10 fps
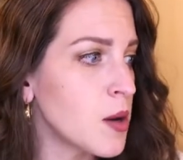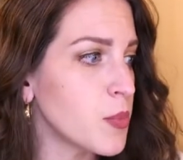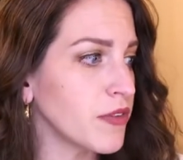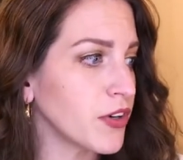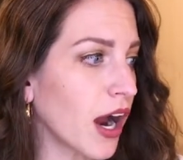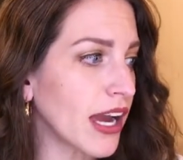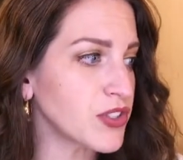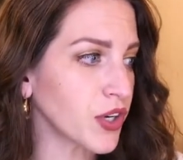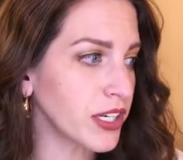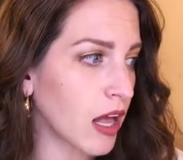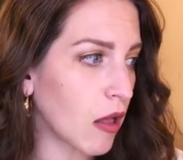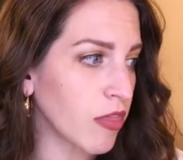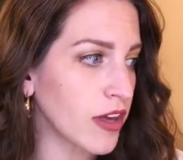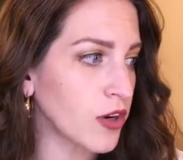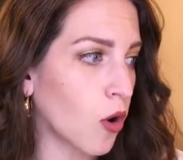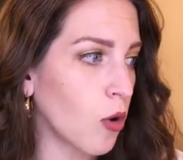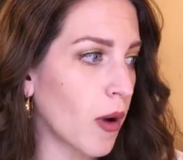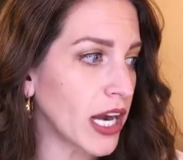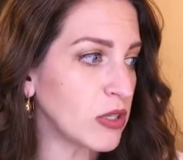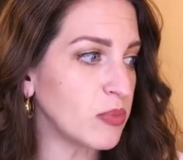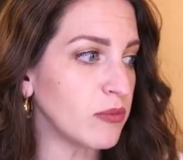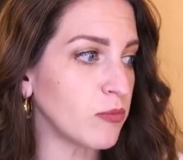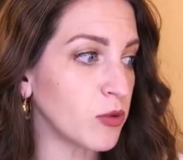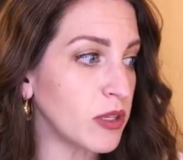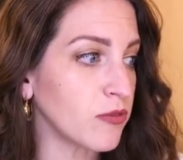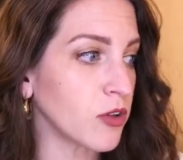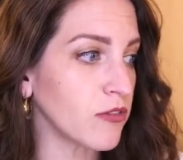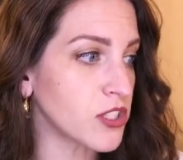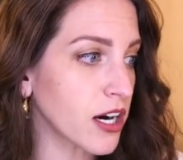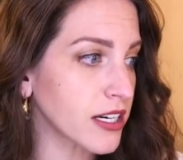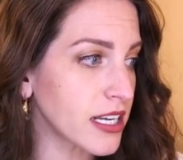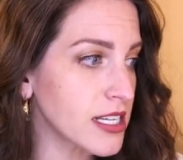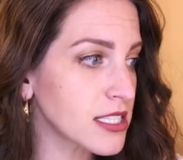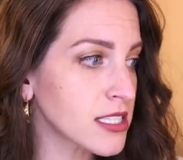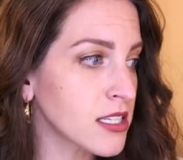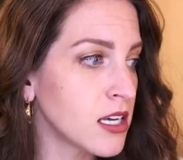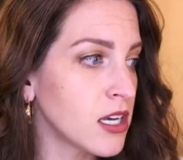But if your eyes are unhealthy, your whole body will be, will be full of darkness.